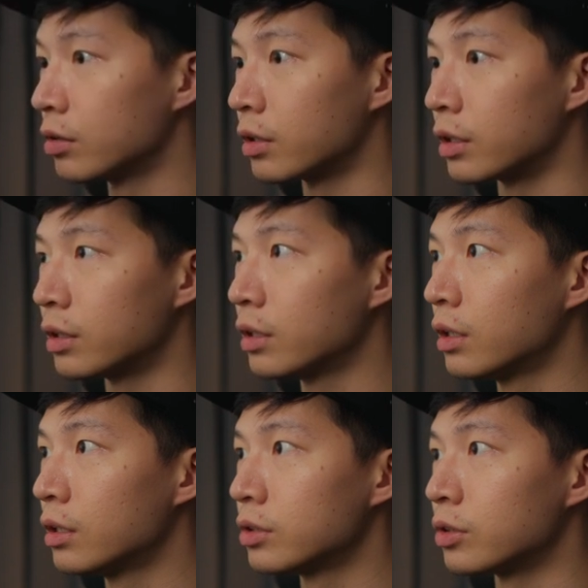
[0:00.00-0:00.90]
Okay,
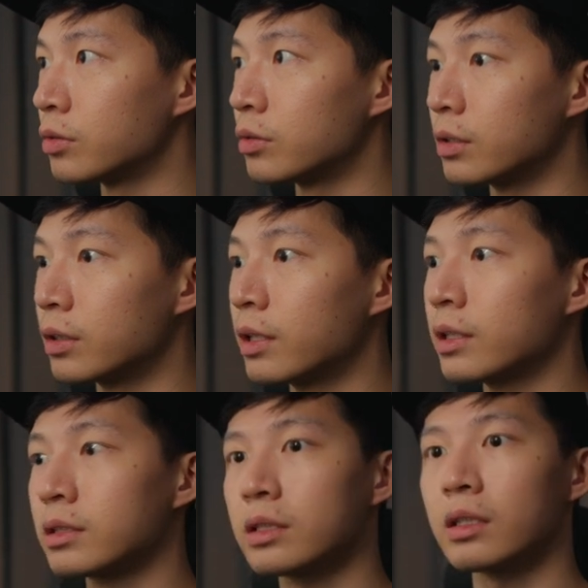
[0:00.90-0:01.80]
so
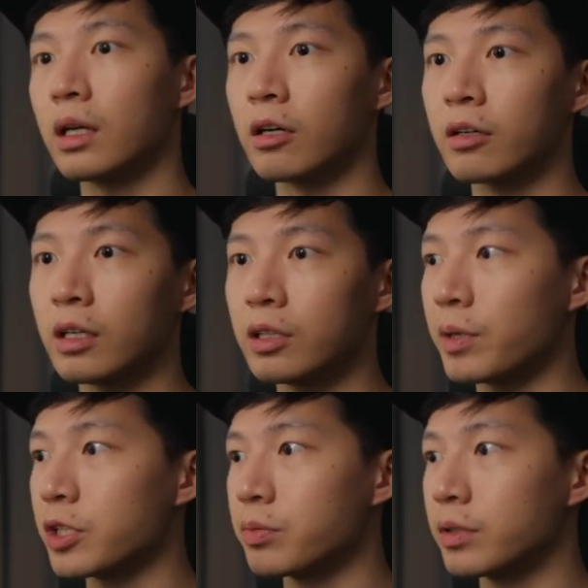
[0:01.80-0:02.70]
that's our color
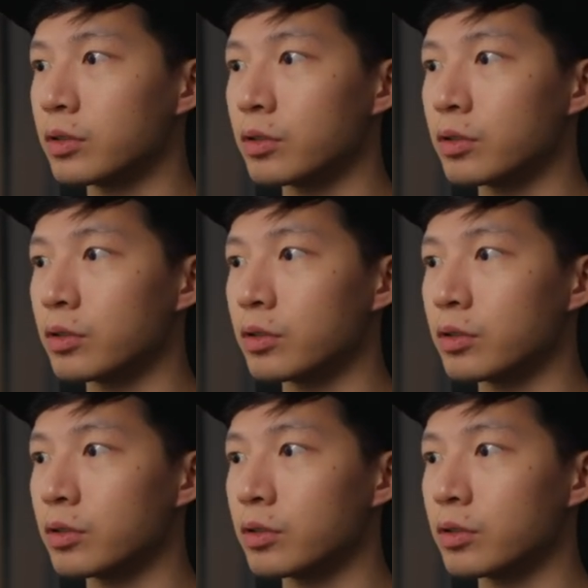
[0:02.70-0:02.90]
management.